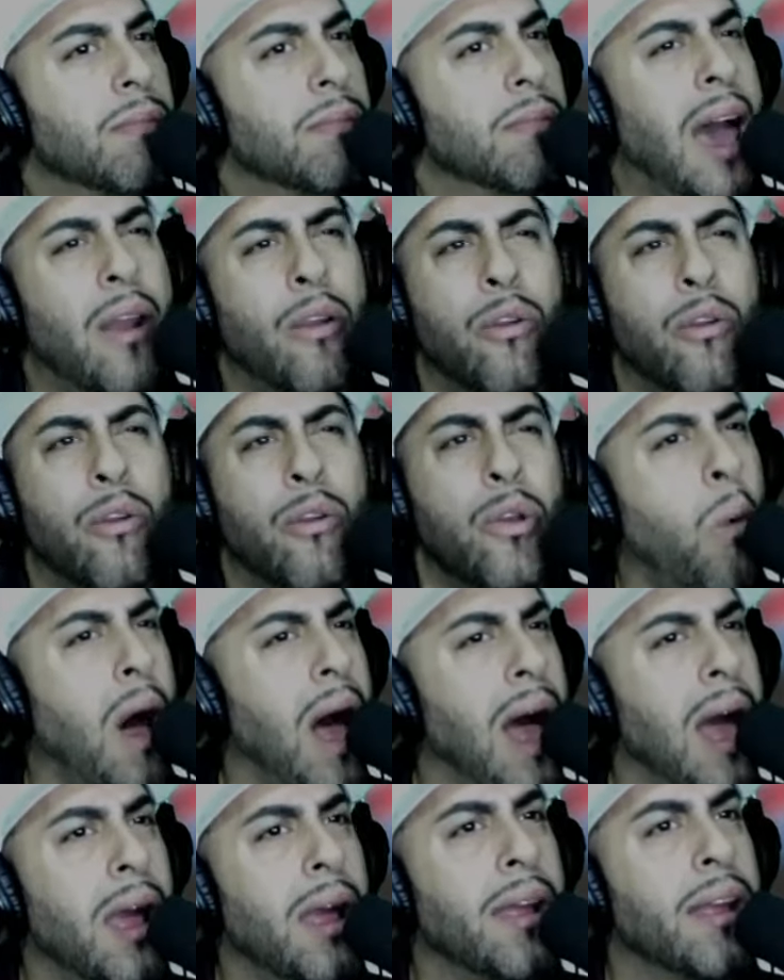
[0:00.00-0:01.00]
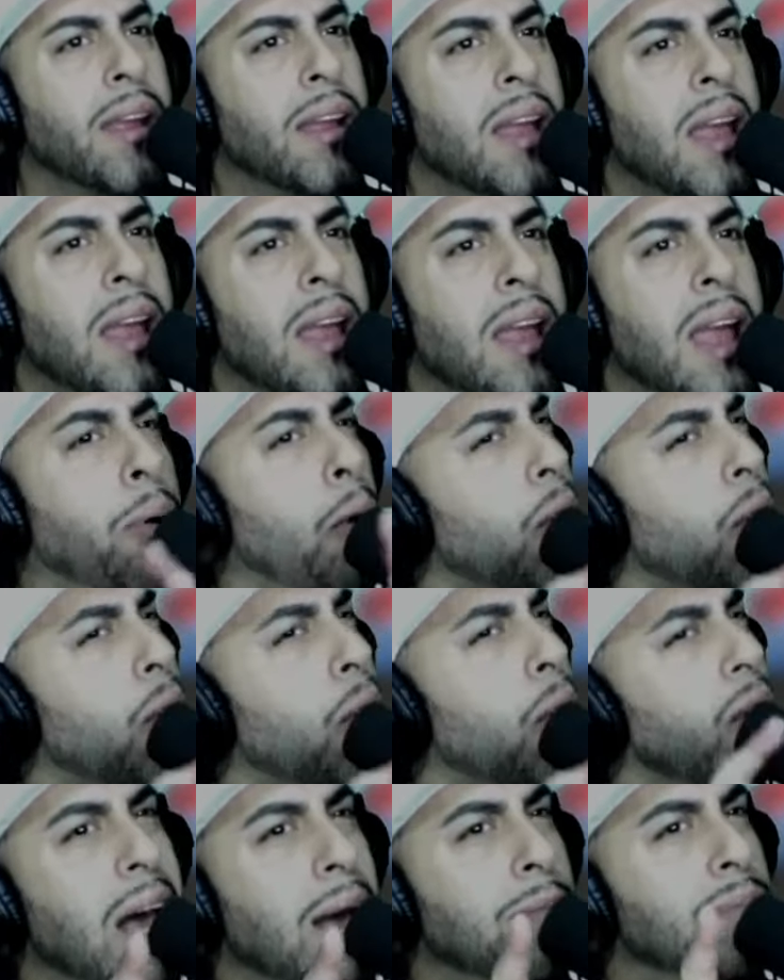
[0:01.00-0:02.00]
I don't know why. Pork
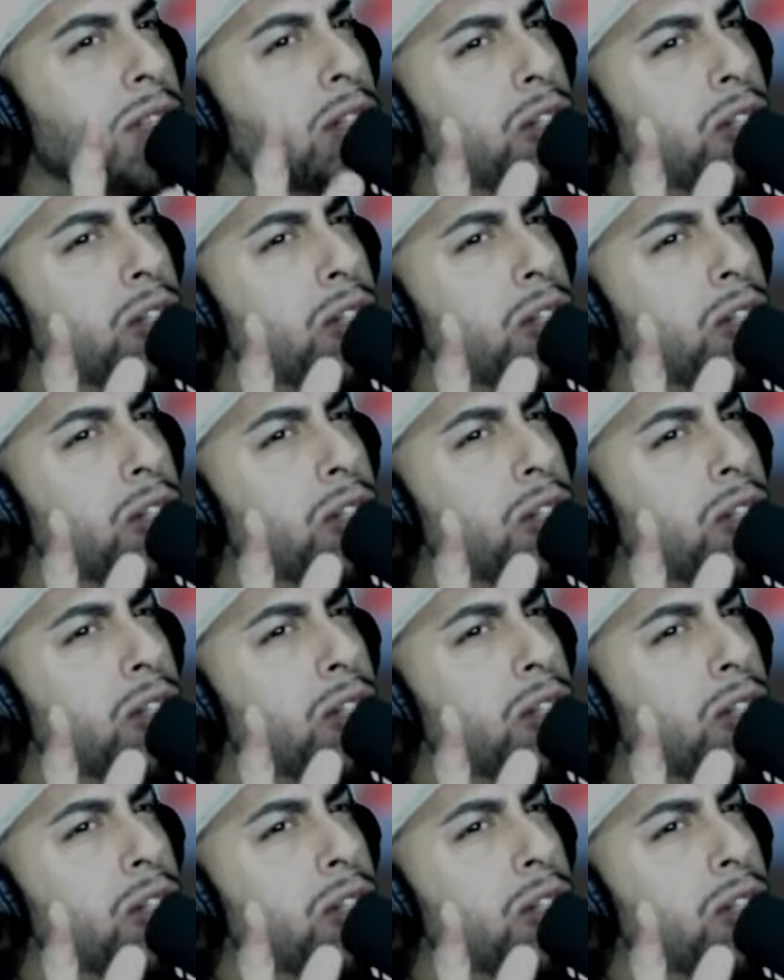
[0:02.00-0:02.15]
chops